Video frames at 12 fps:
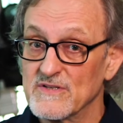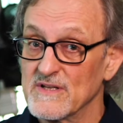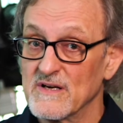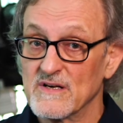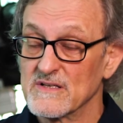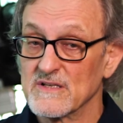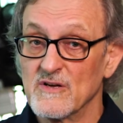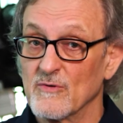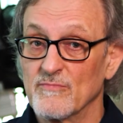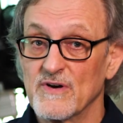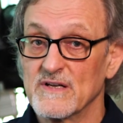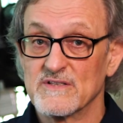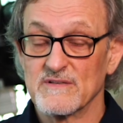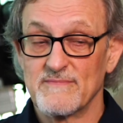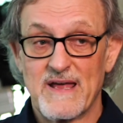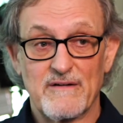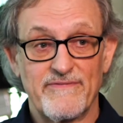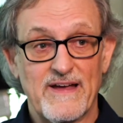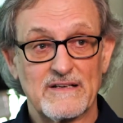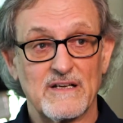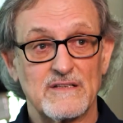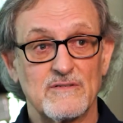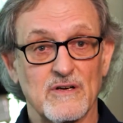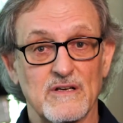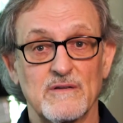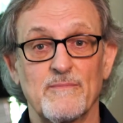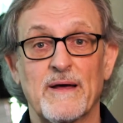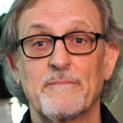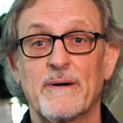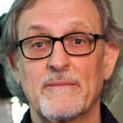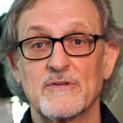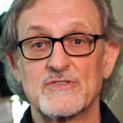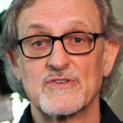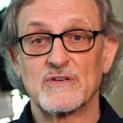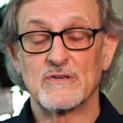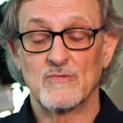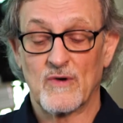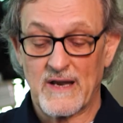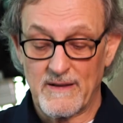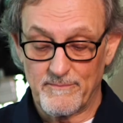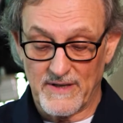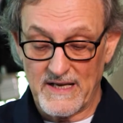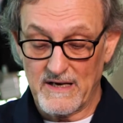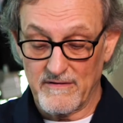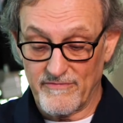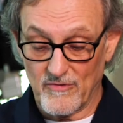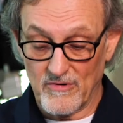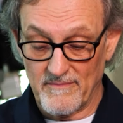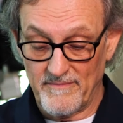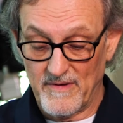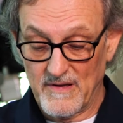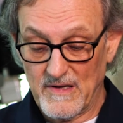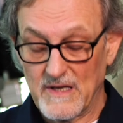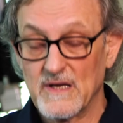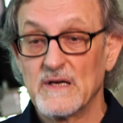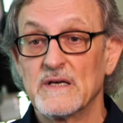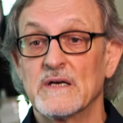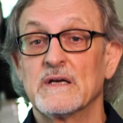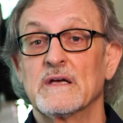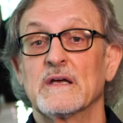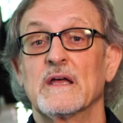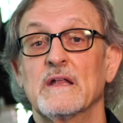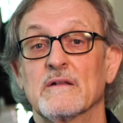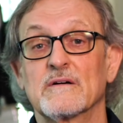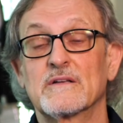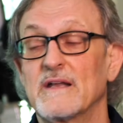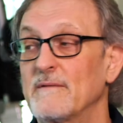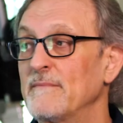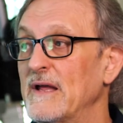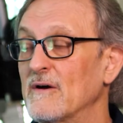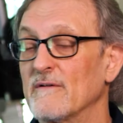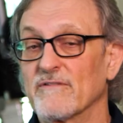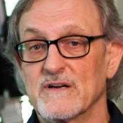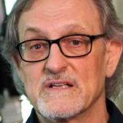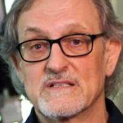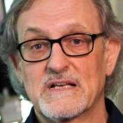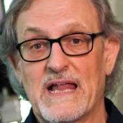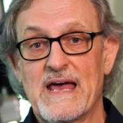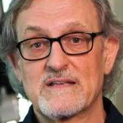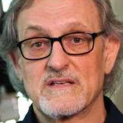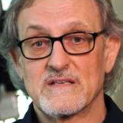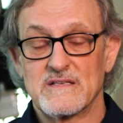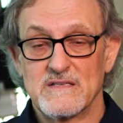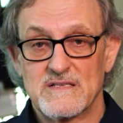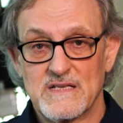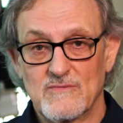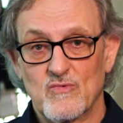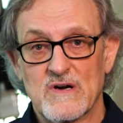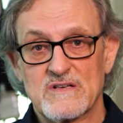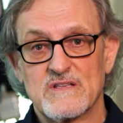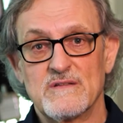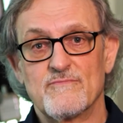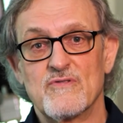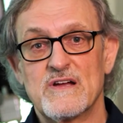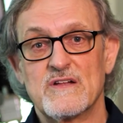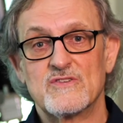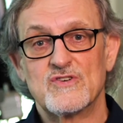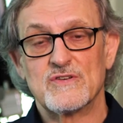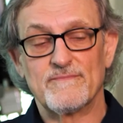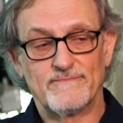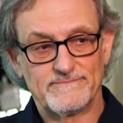There is no bridge. As a matter of fact, I took it to my publisher, and when I played it for him, he looked at me over his glasses and said, "Where's the bridge?"